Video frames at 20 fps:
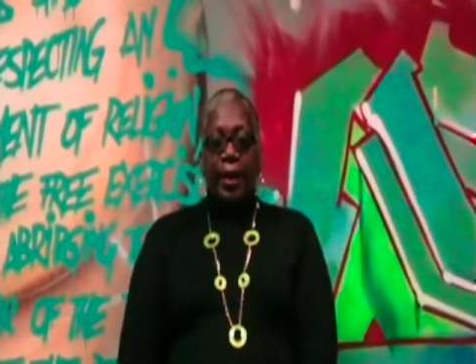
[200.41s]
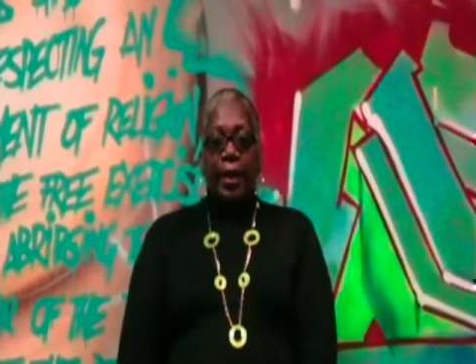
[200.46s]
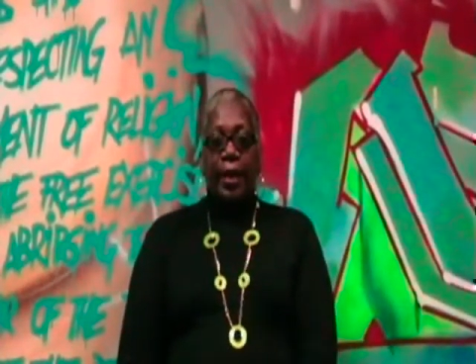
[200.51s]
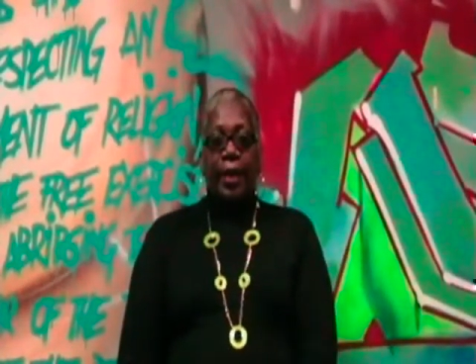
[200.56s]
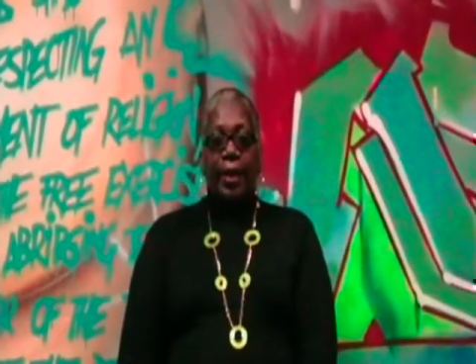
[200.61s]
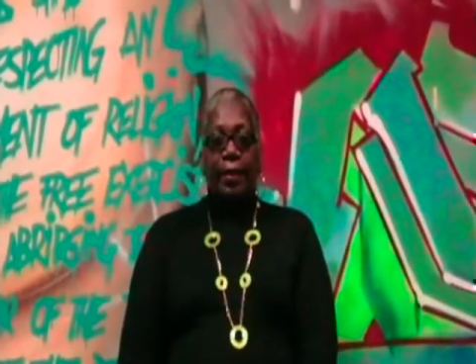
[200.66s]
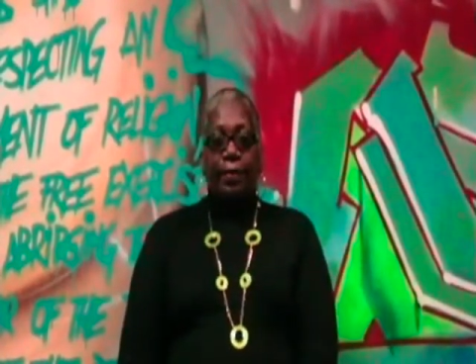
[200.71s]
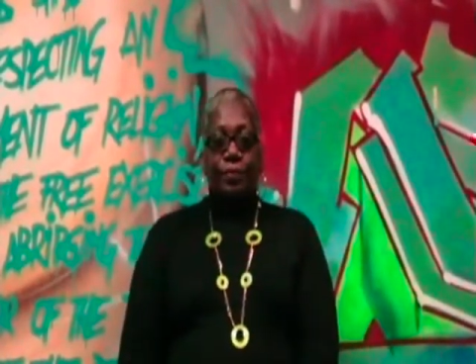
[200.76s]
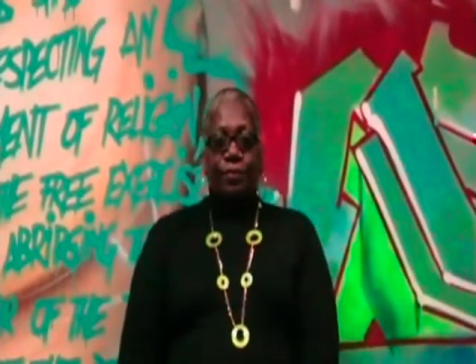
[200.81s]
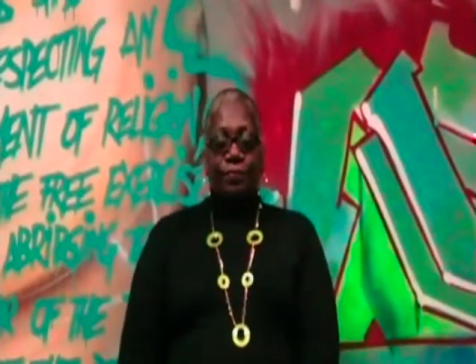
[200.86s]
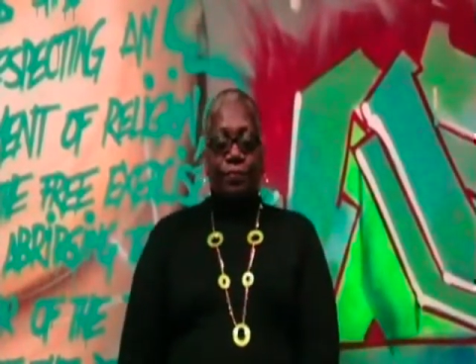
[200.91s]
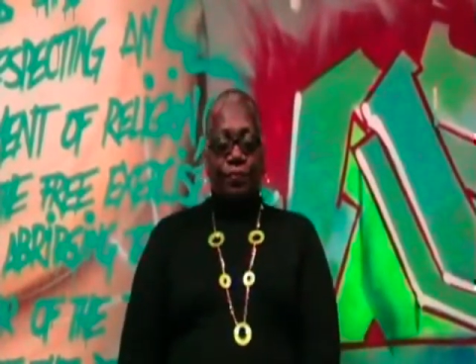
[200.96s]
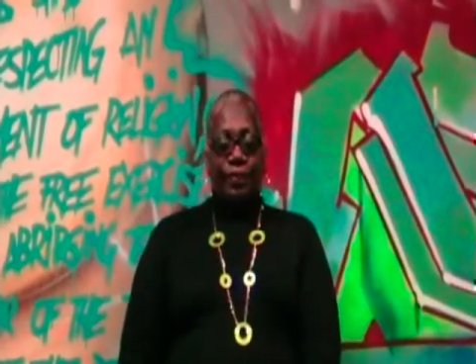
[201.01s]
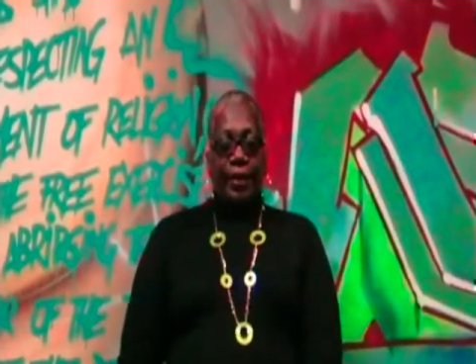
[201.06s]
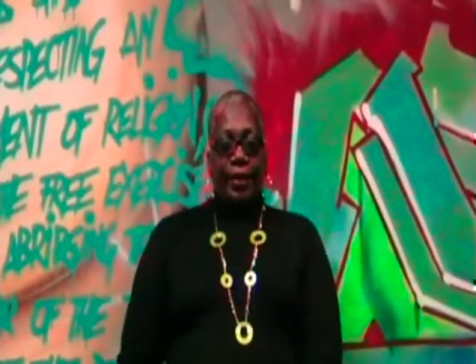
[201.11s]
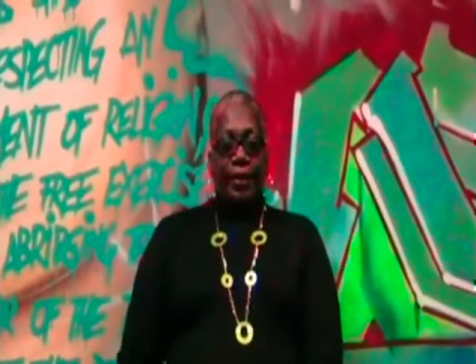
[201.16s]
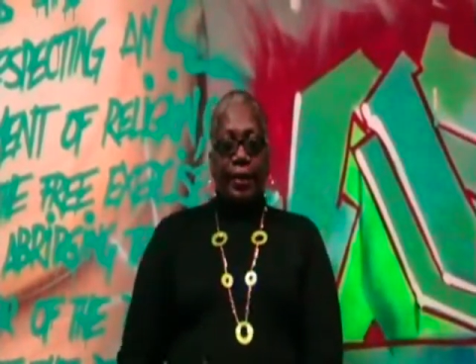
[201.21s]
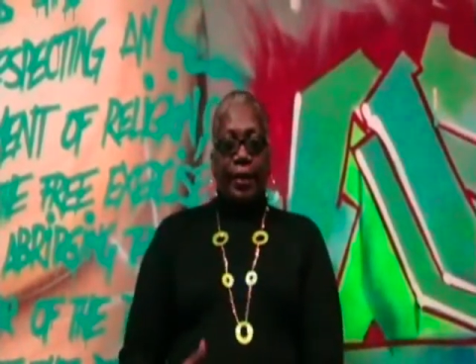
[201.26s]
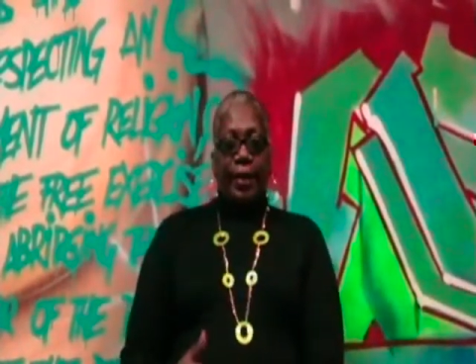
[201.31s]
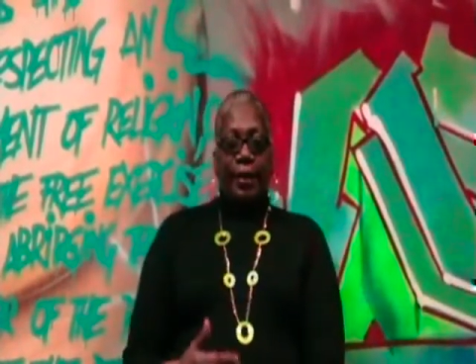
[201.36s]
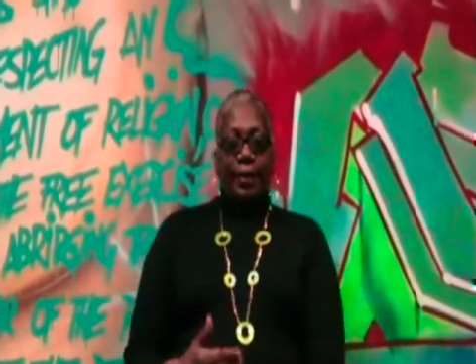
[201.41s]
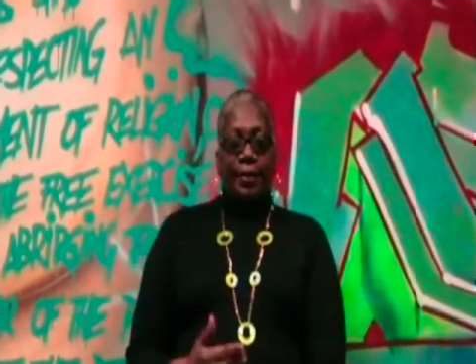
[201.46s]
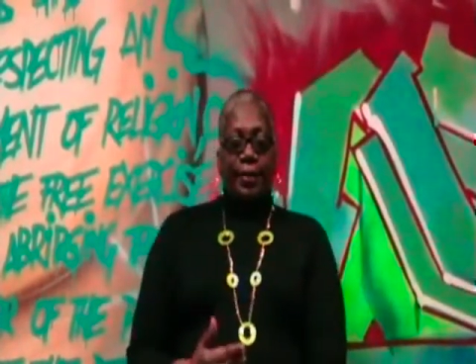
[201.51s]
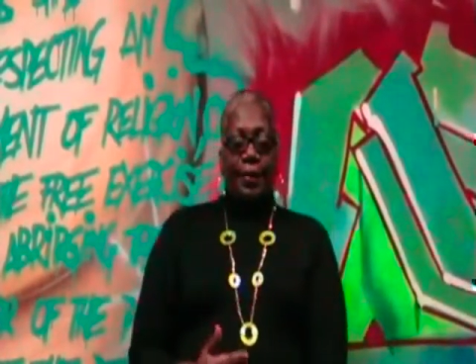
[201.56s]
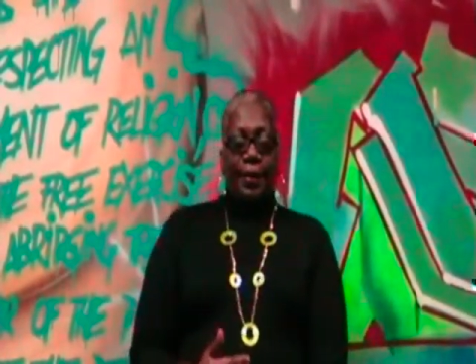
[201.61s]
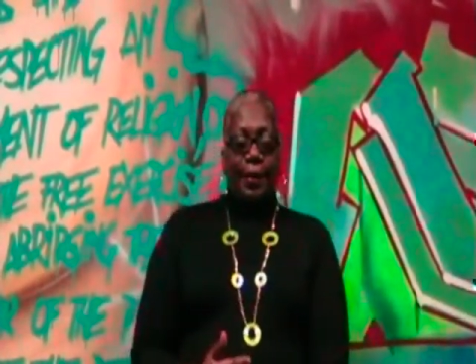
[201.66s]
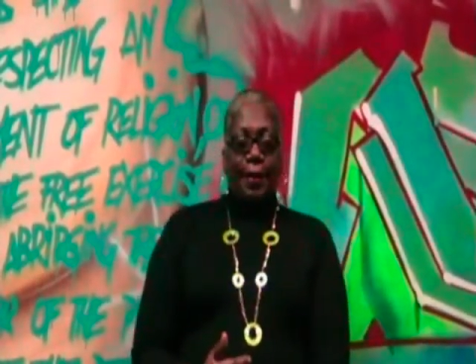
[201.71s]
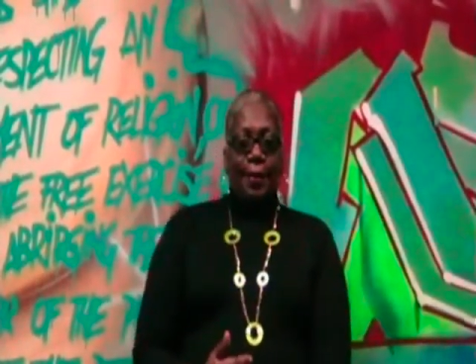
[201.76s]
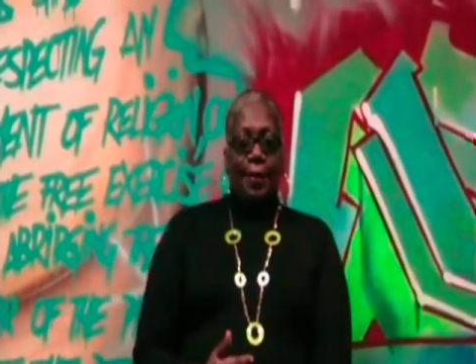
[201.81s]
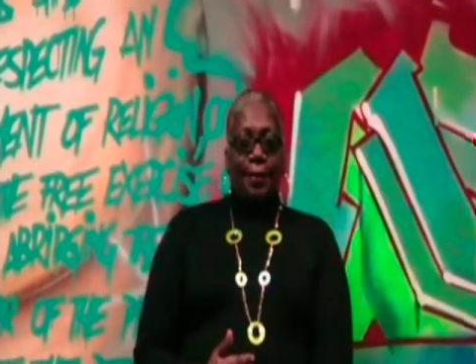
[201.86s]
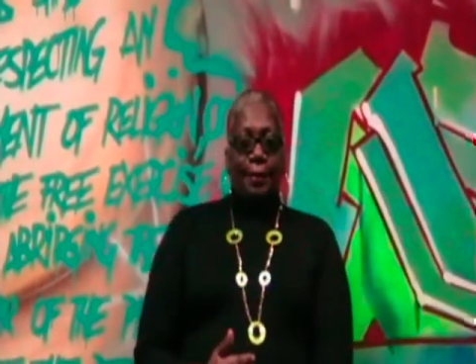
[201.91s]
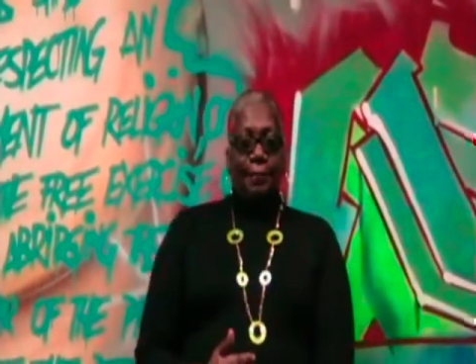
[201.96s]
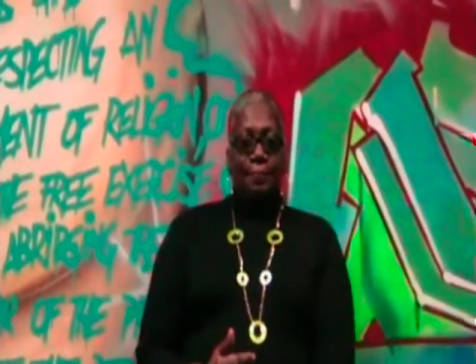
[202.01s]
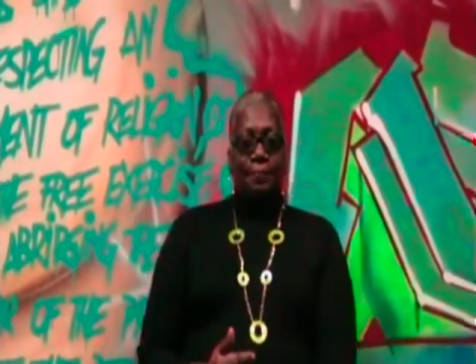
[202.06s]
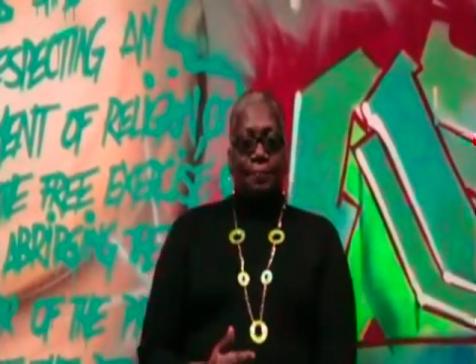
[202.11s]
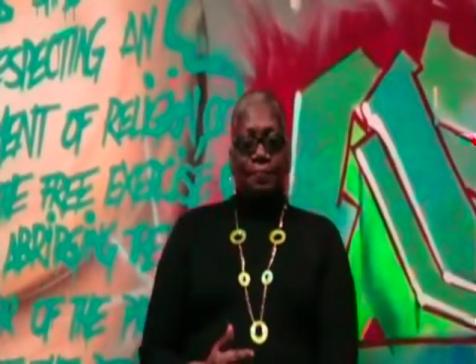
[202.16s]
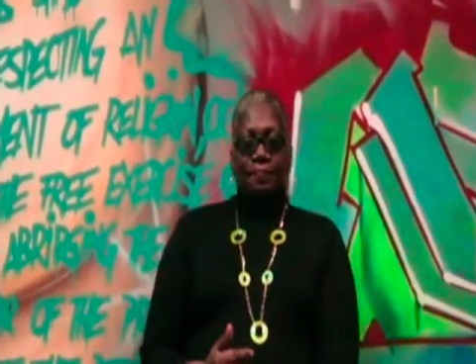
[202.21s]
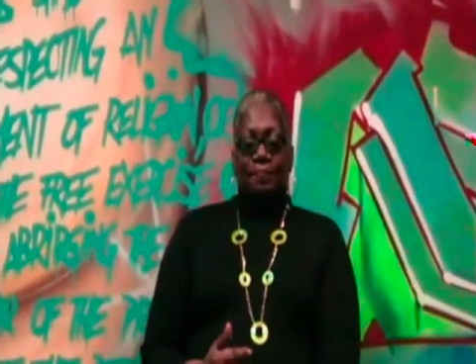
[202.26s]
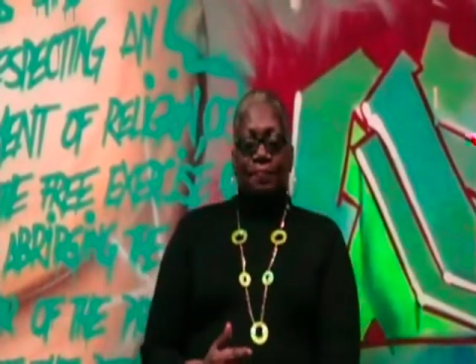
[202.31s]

uh, you think that um,